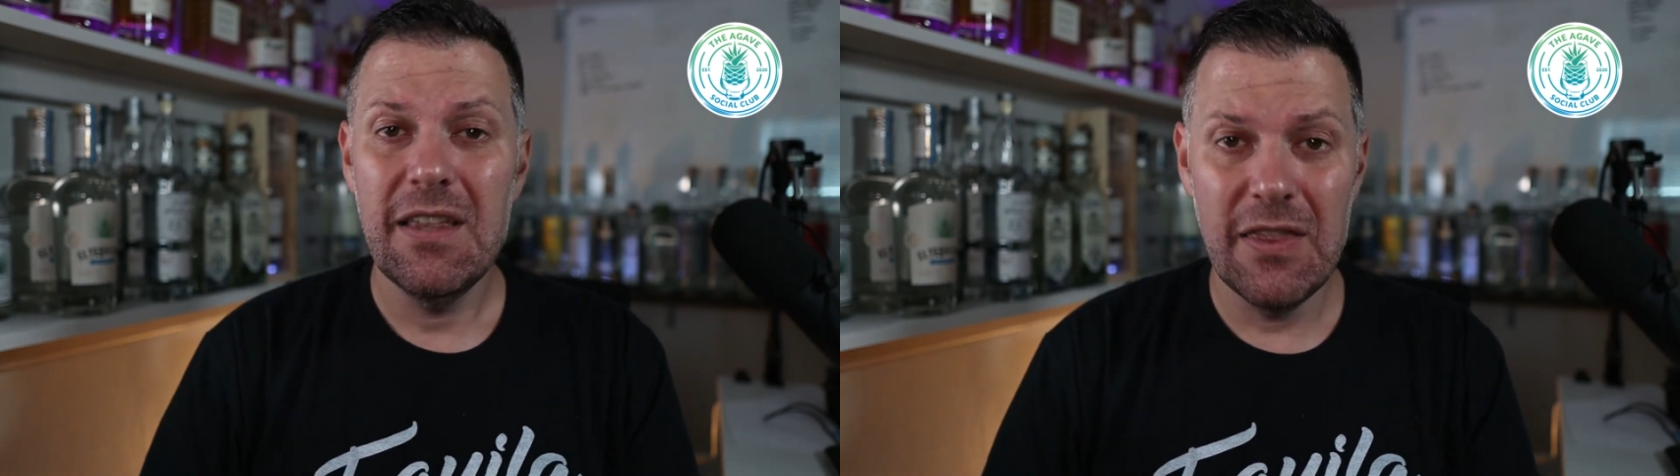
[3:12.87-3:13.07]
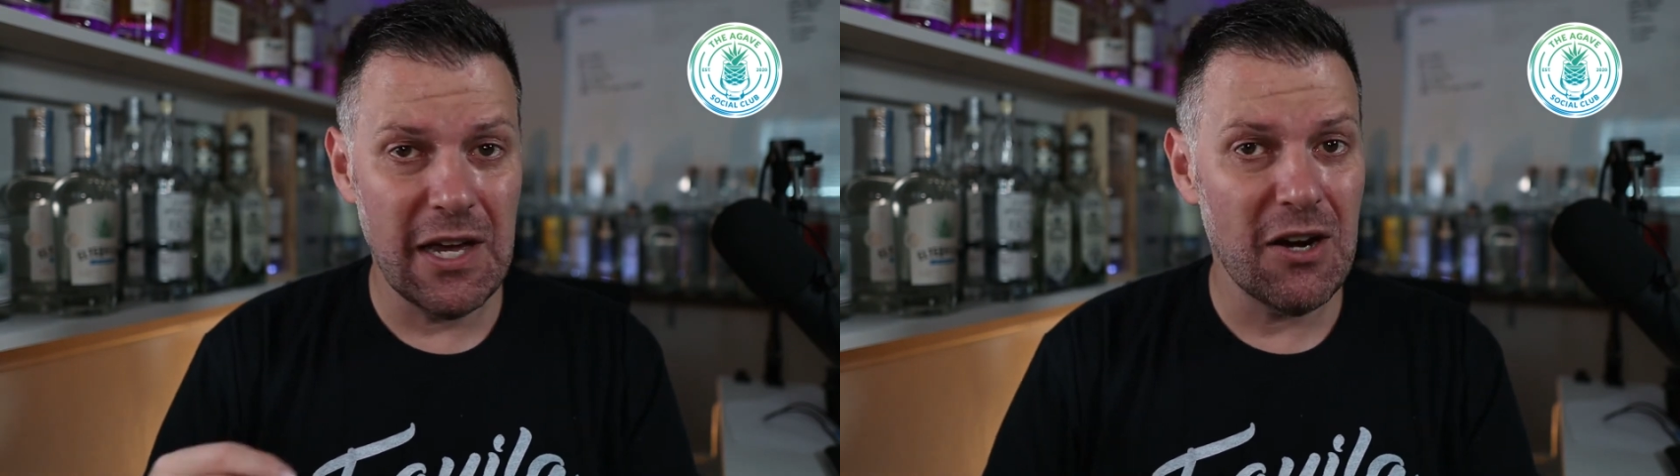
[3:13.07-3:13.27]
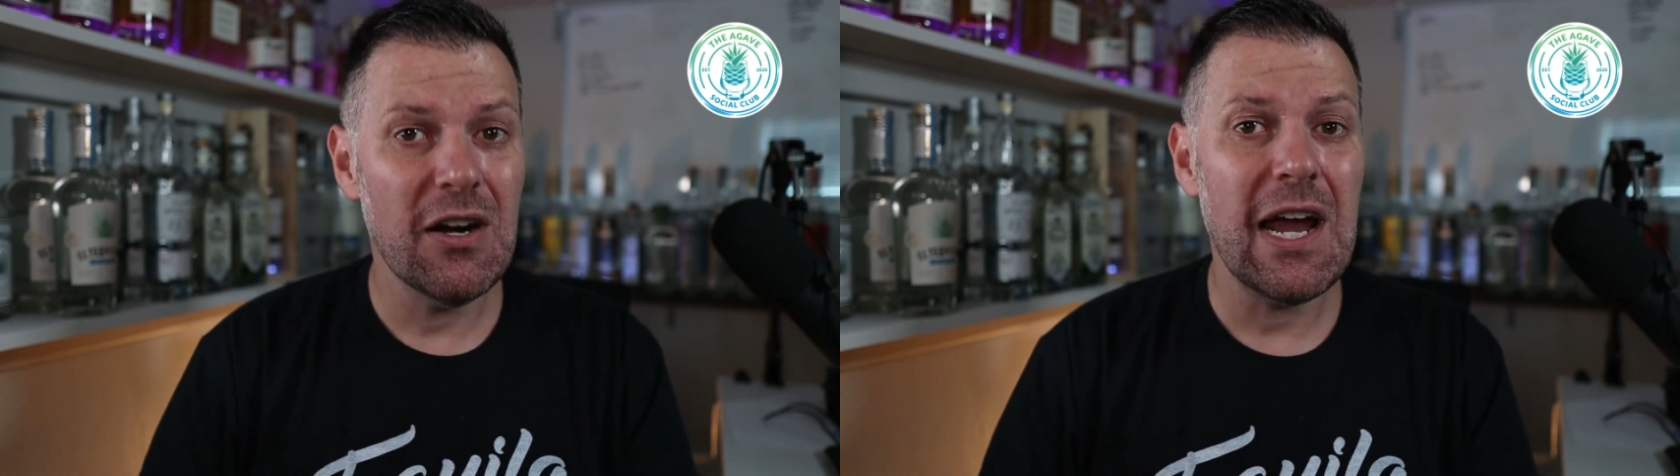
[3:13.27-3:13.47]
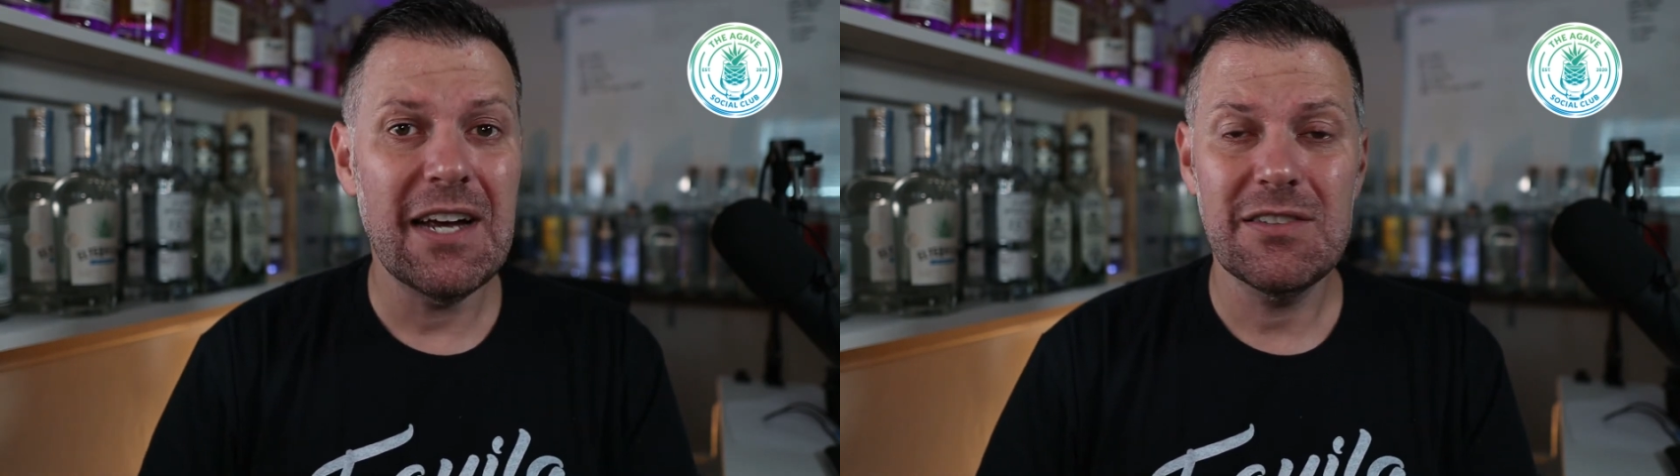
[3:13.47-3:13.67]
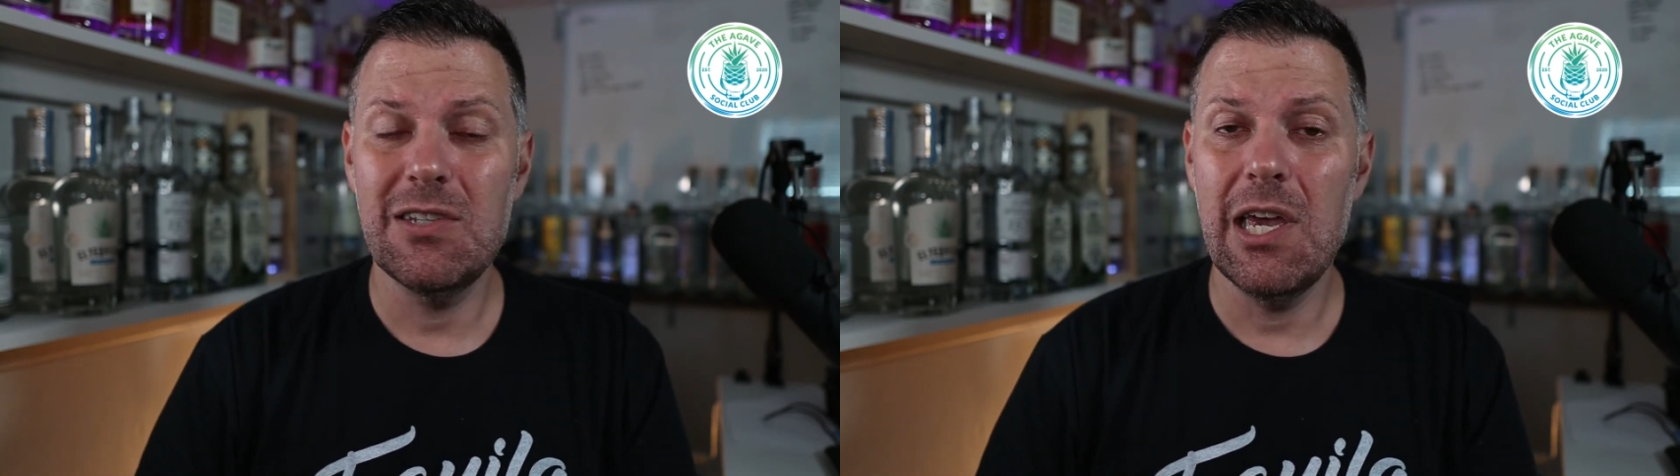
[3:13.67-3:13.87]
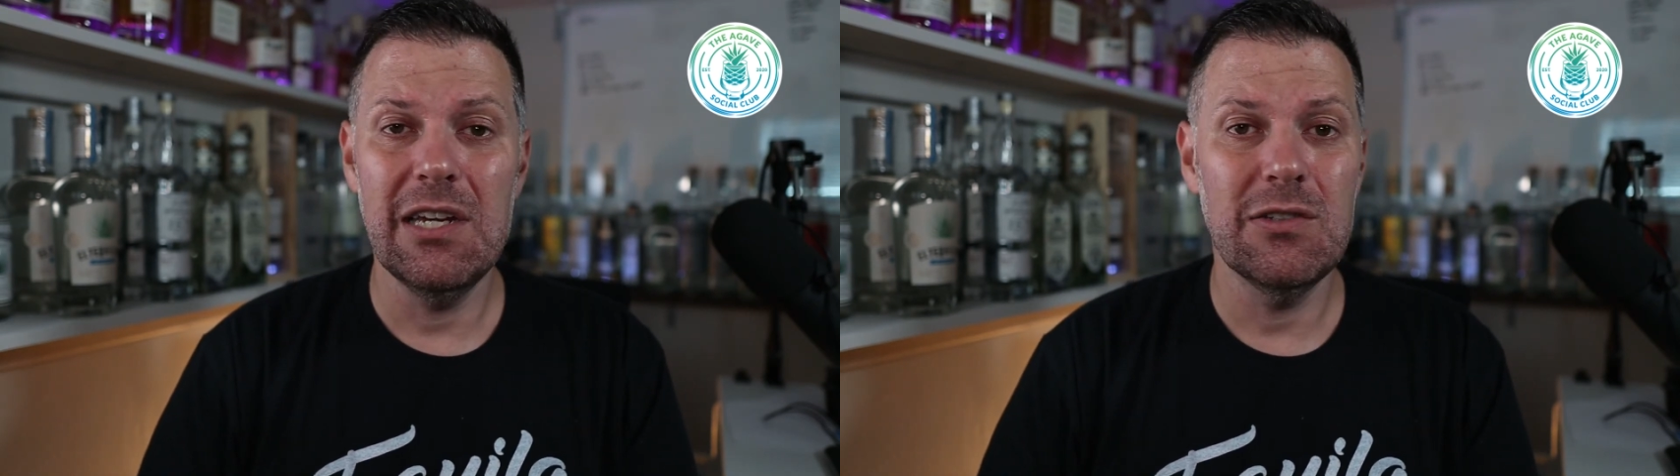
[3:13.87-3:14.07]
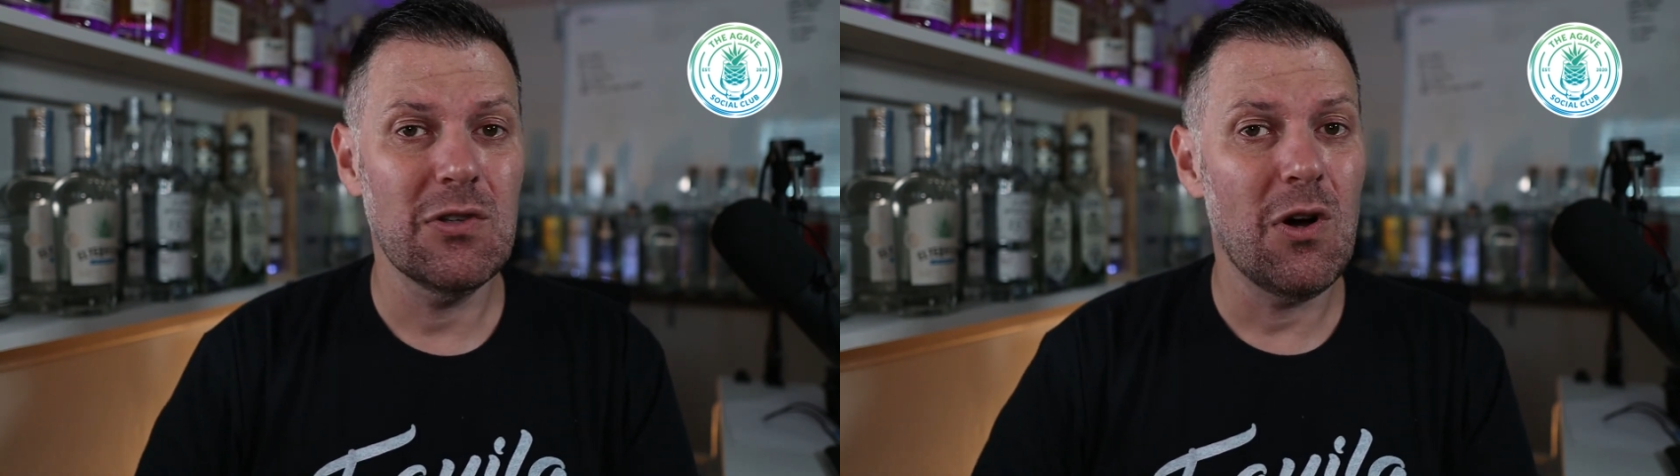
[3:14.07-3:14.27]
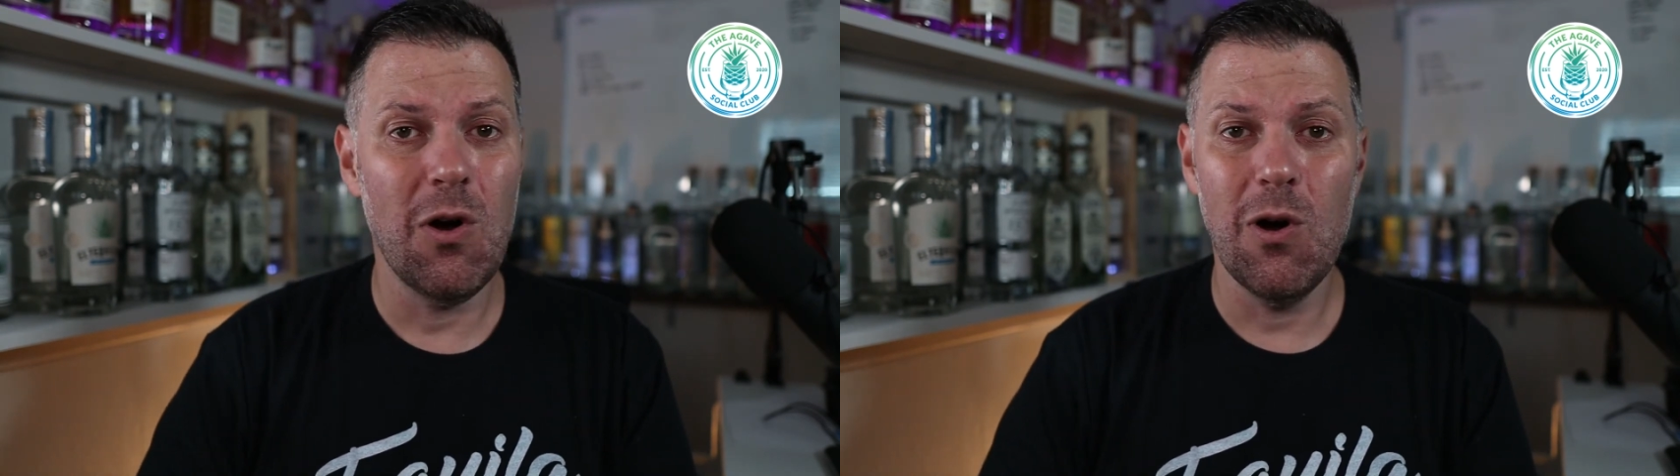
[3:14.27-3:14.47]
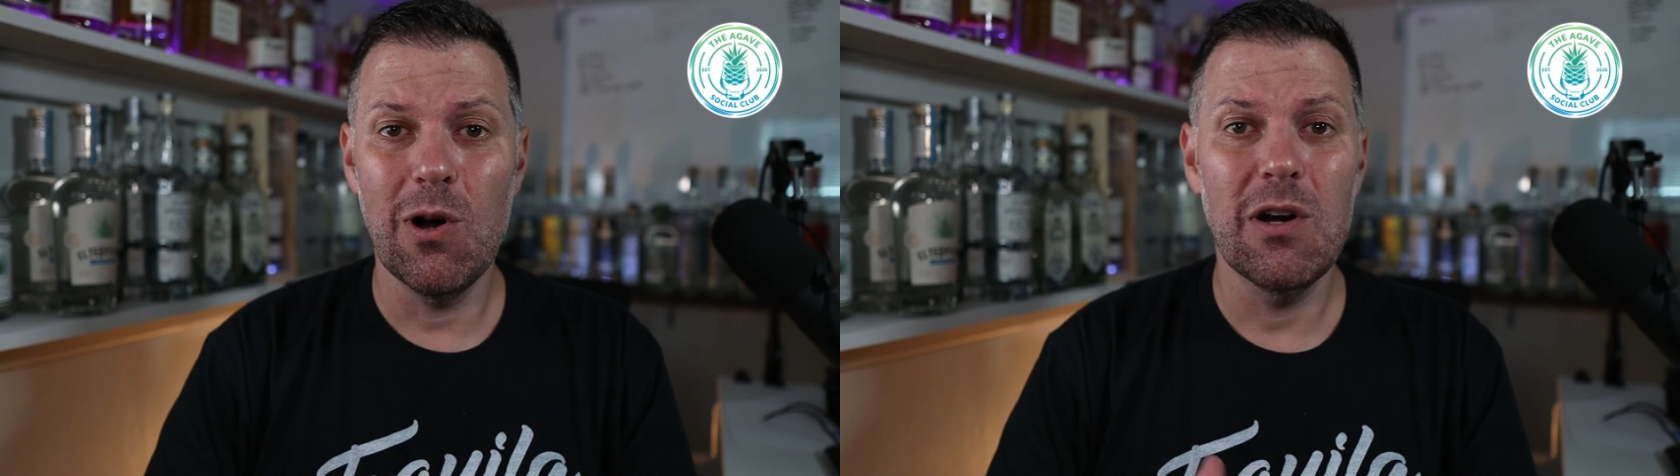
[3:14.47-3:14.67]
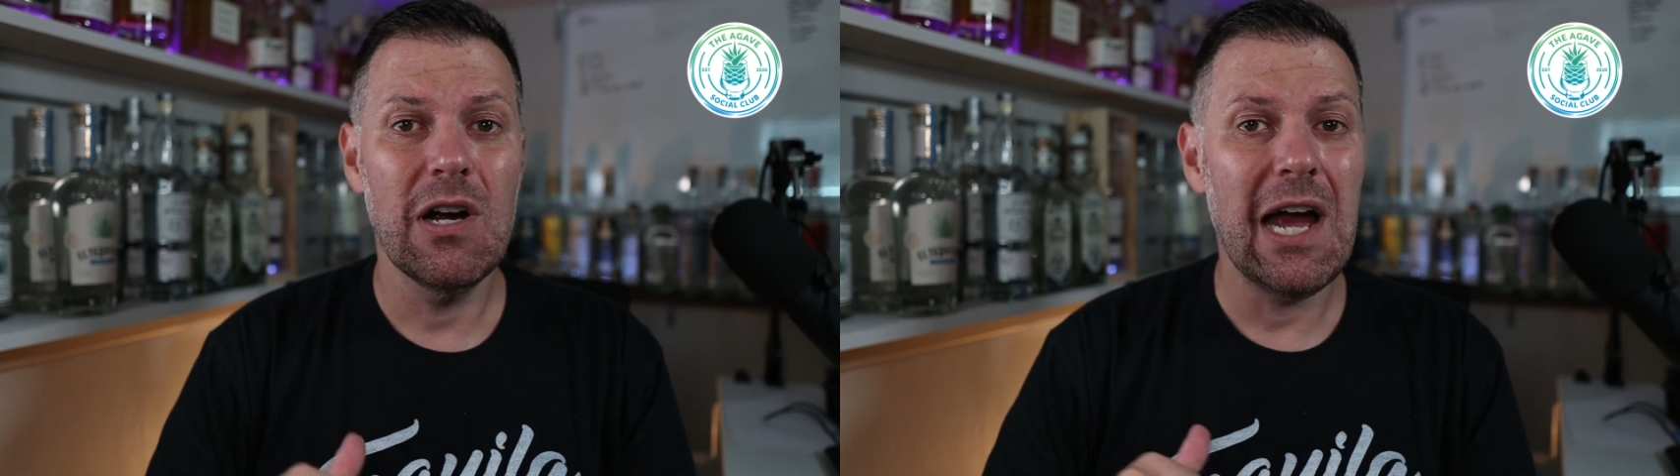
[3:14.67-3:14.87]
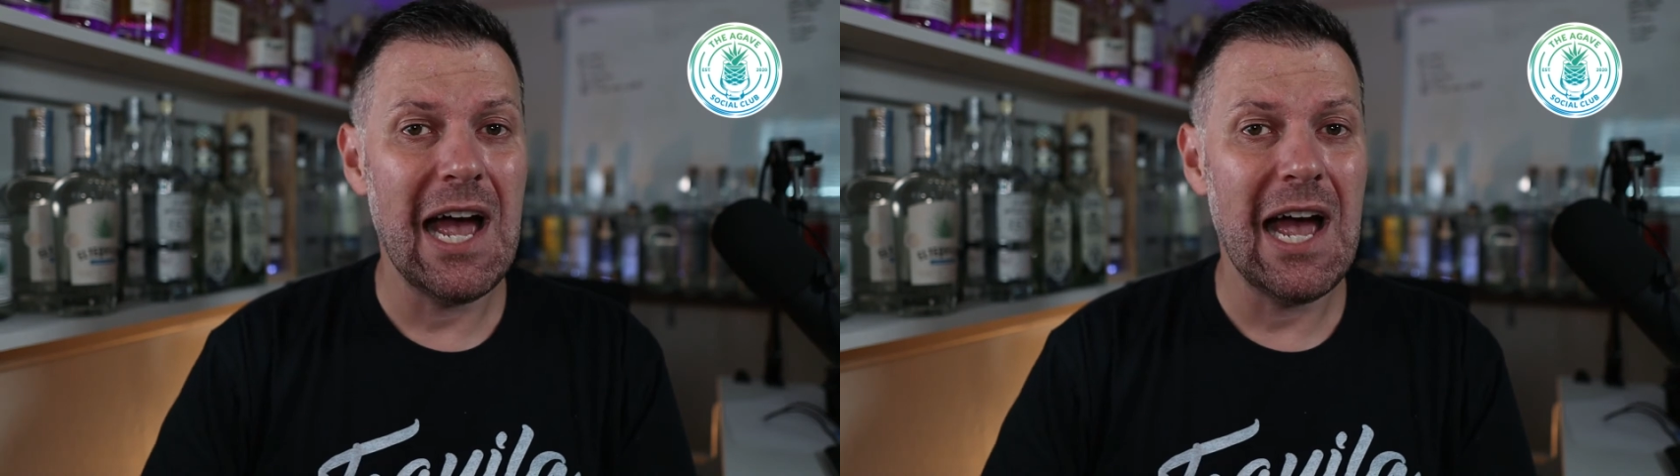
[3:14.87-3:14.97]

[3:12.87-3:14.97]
Their XAs are